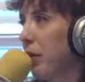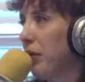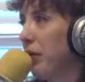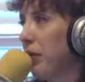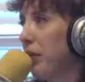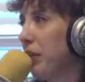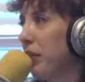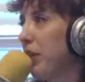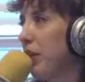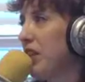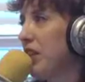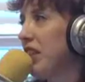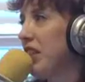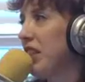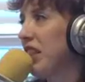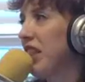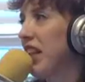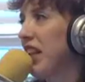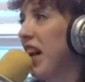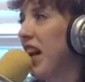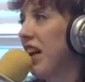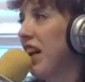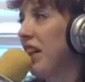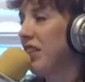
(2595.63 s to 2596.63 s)
the rest of the
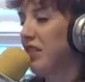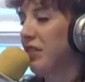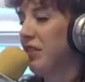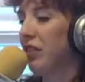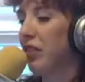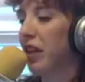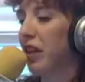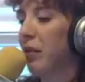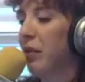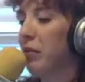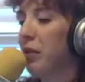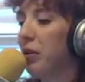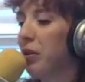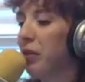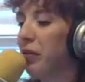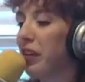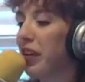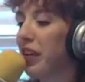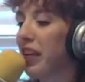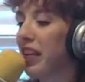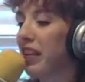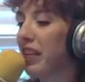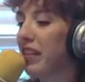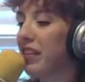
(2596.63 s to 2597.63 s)
cast for that
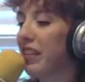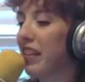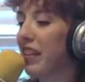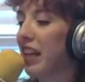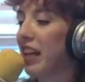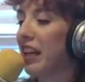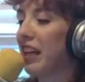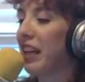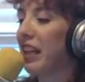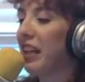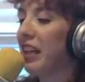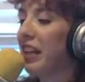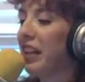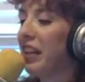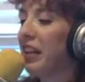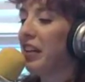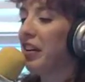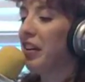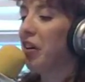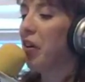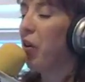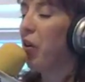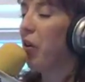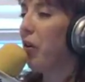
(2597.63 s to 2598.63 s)
movie, it's
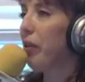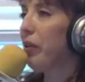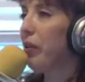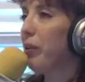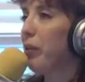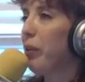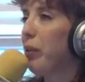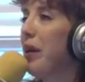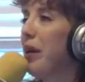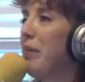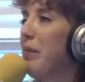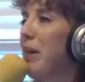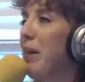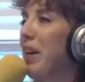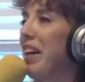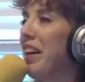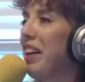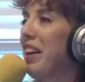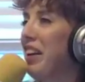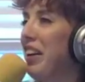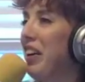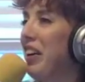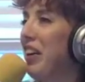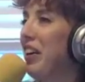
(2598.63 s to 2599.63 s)
all the
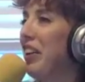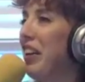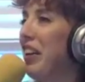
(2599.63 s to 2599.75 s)
women are